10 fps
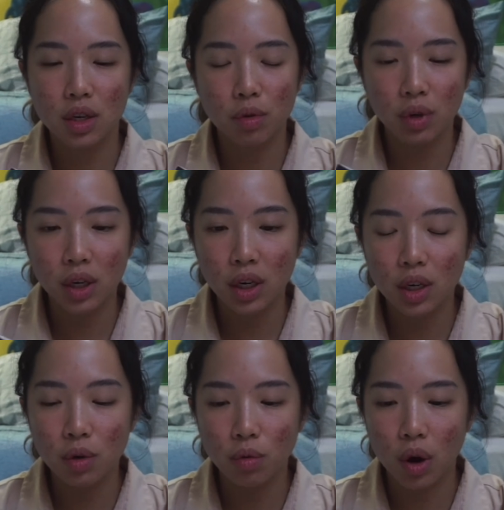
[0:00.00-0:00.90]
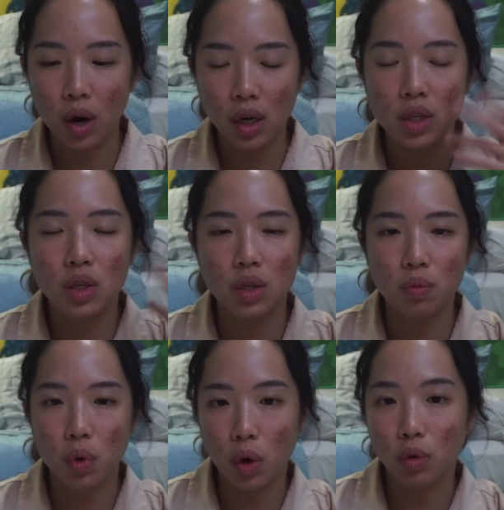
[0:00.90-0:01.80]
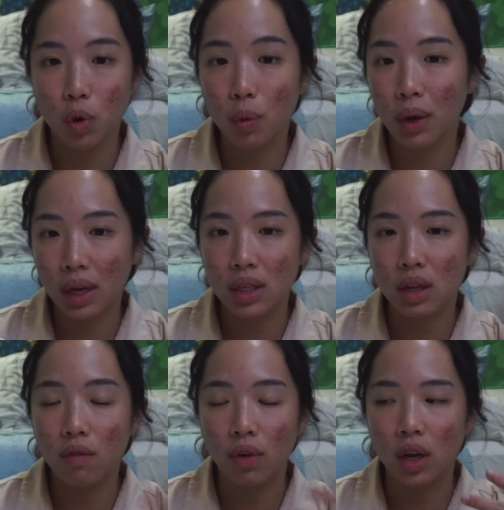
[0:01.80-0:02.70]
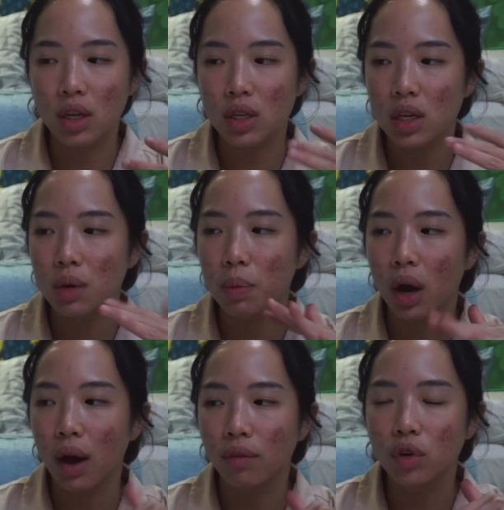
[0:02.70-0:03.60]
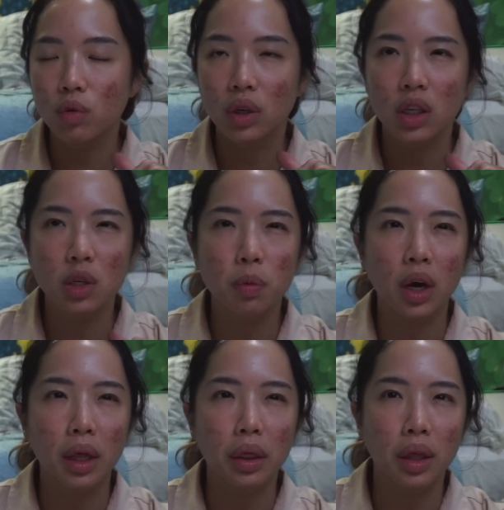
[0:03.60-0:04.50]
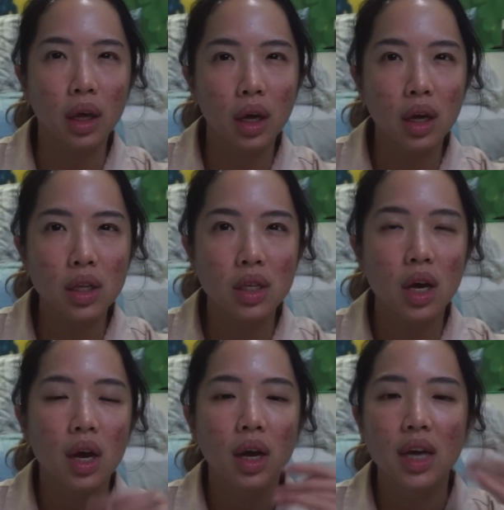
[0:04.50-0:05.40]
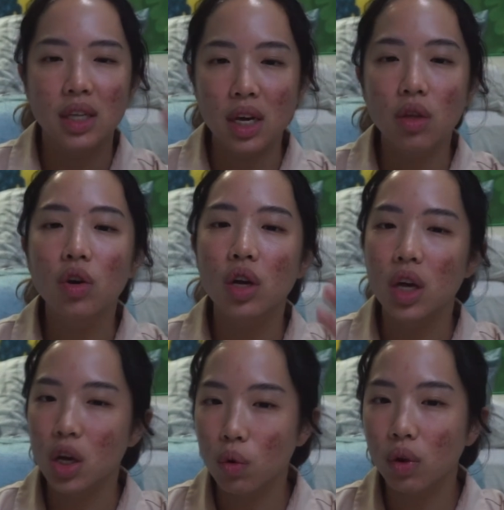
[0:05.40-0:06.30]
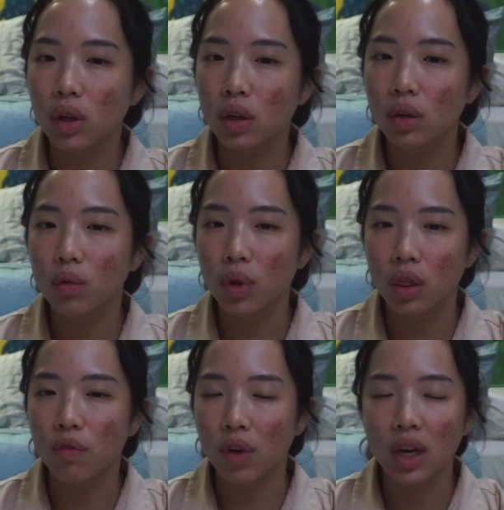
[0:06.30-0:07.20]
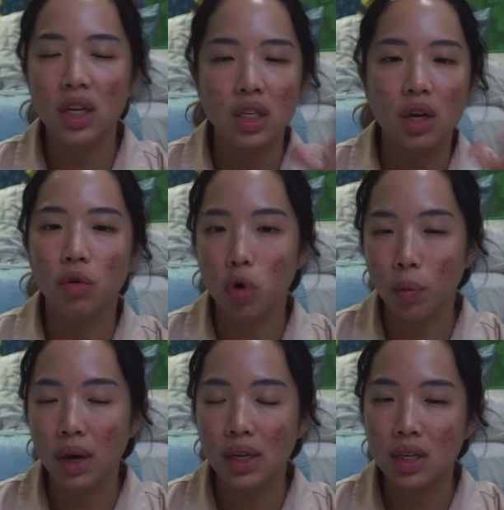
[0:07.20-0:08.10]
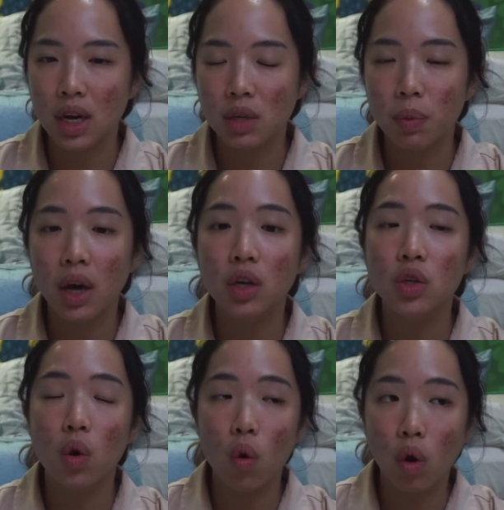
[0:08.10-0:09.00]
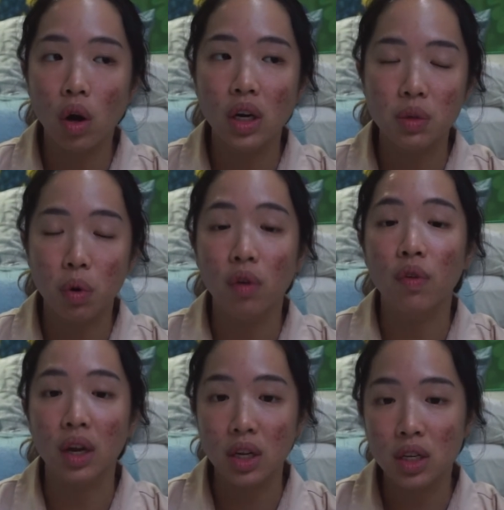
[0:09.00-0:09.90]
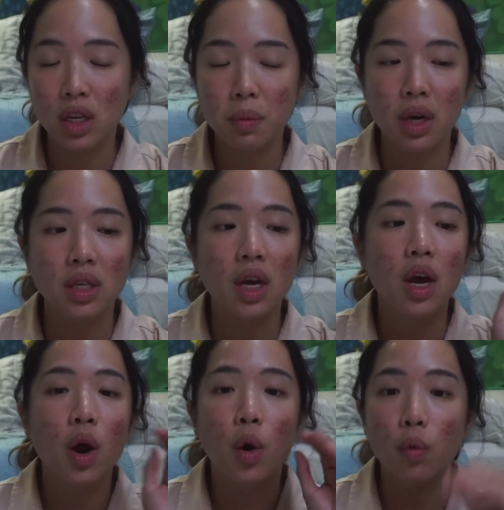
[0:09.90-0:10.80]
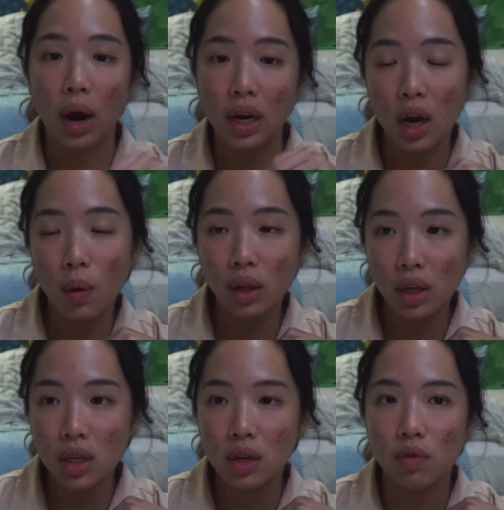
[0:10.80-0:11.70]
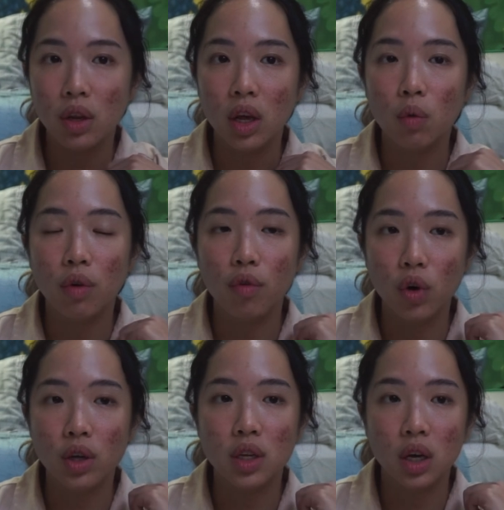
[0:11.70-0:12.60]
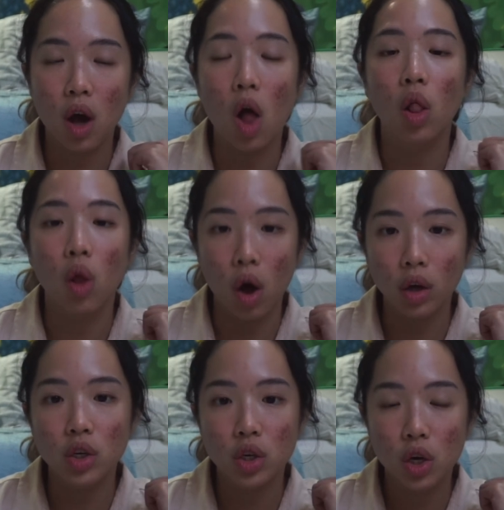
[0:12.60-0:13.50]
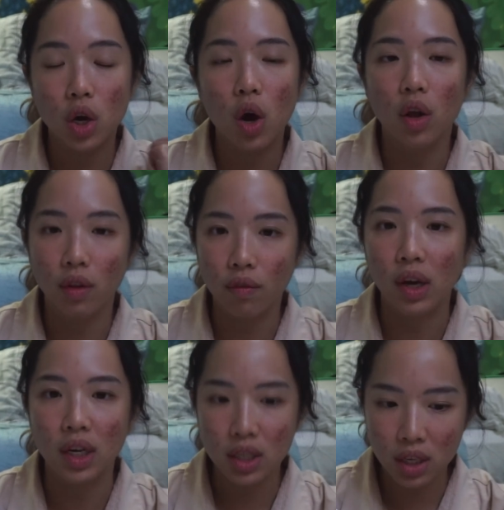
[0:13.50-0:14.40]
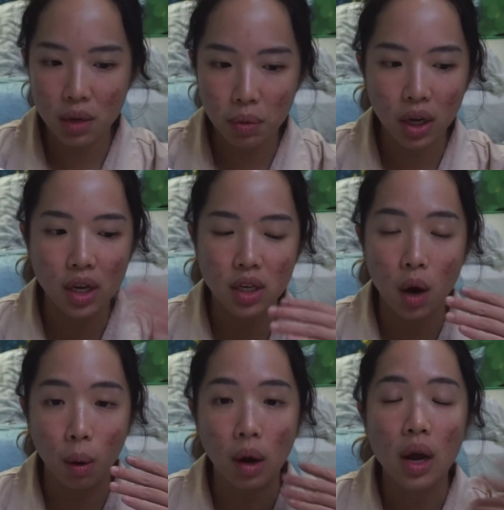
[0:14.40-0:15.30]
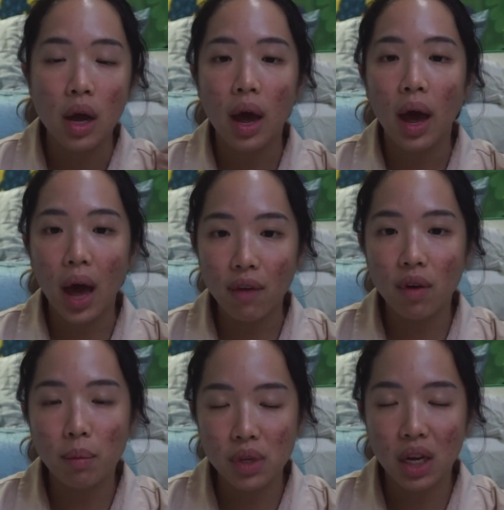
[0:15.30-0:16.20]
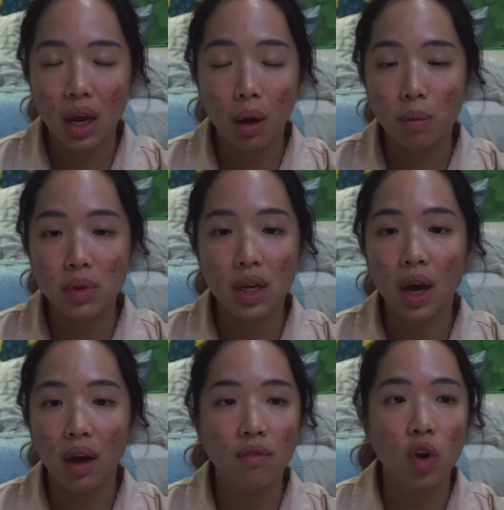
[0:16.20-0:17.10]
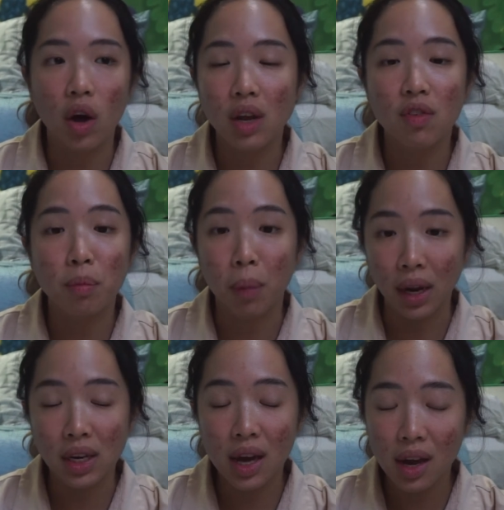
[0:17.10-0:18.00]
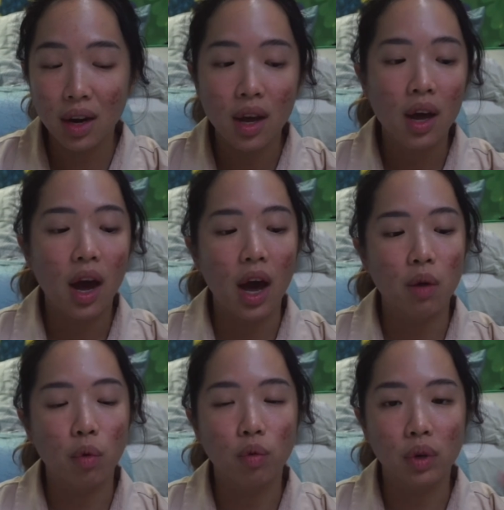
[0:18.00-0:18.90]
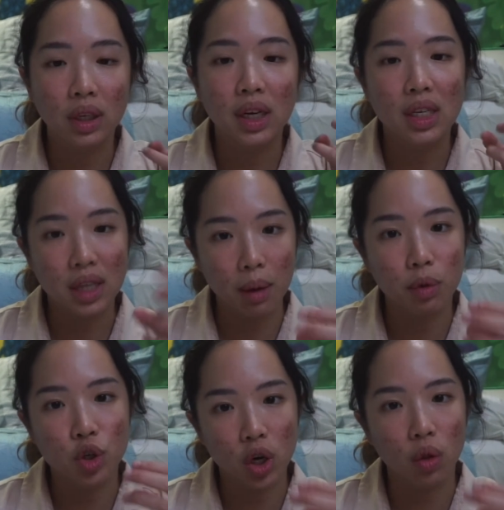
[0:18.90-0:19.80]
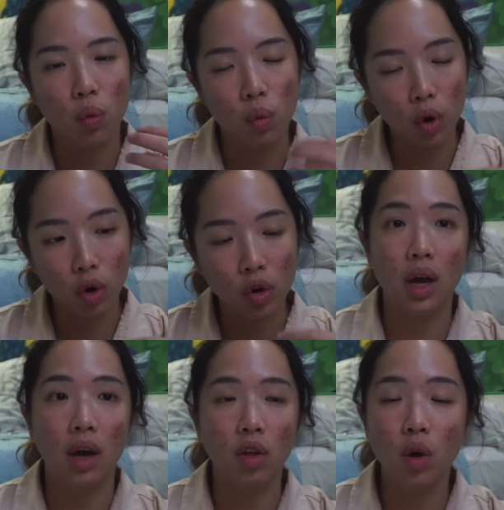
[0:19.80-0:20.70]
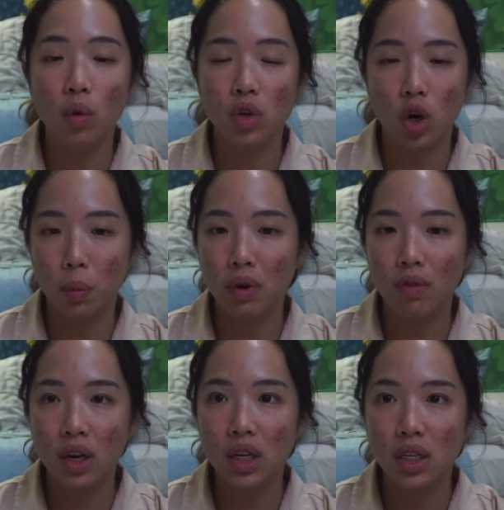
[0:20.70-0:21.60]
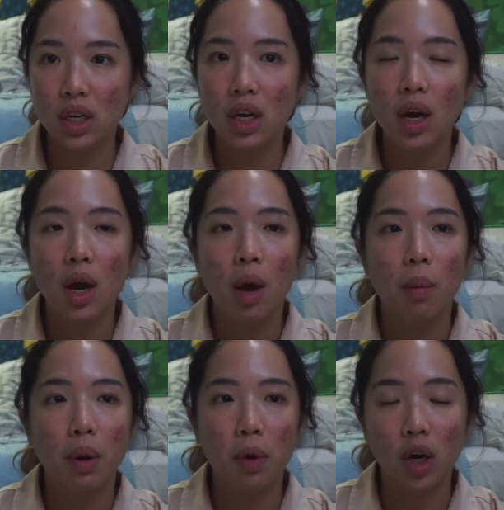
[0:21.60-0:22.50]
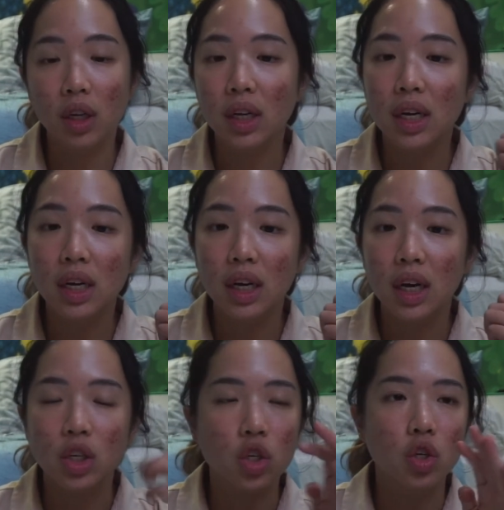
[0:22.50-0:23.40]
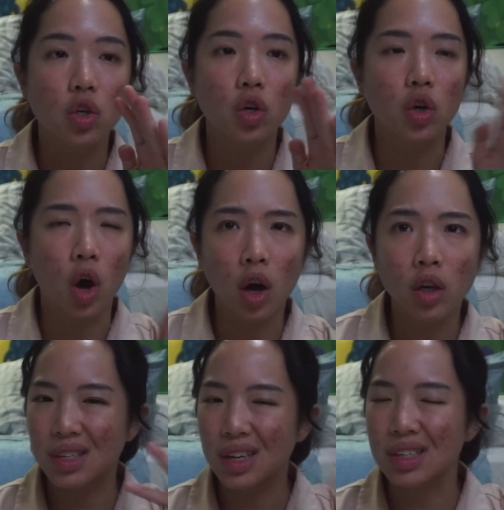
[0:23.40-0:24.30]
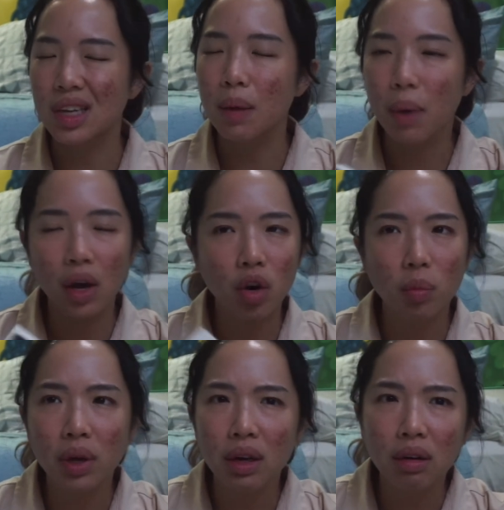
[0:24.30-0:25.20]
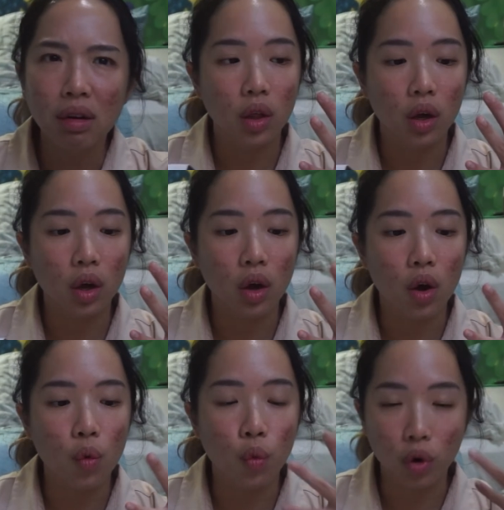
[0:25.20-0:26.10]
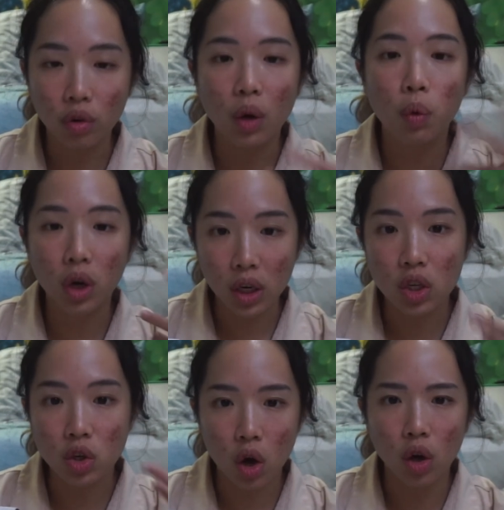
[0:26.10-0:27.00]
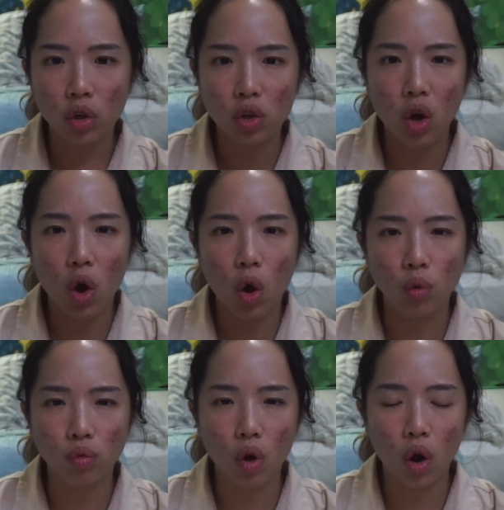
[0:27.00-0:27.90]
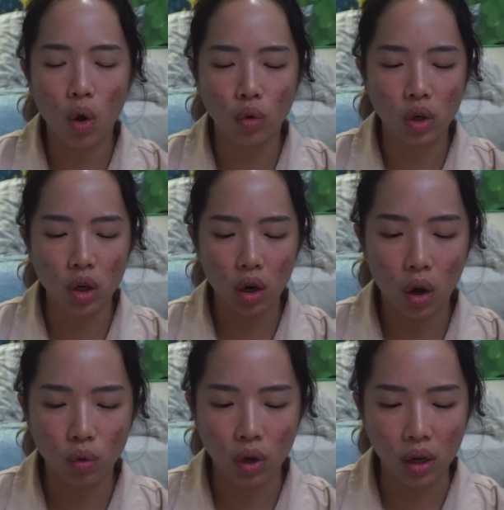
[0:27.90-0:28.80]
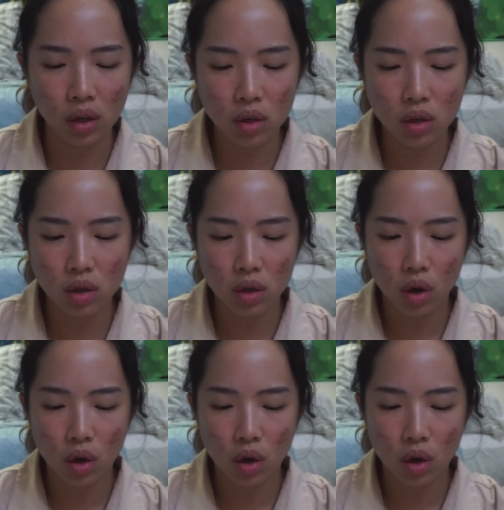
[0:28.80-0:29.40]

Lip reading: read where it's more romance than fantasy, but after reading this book, I think it's either equal with the fantasy and romance aspects, or it's more fantasy, because right now at least I feel like we're focusing a lot on the fantasy because our FMC and MMC have not even met yet, and we're really establishing the world. I thought it was urban fantasy, but apparently it's not. It's like semi-urban. The world that we're in is called Onunus.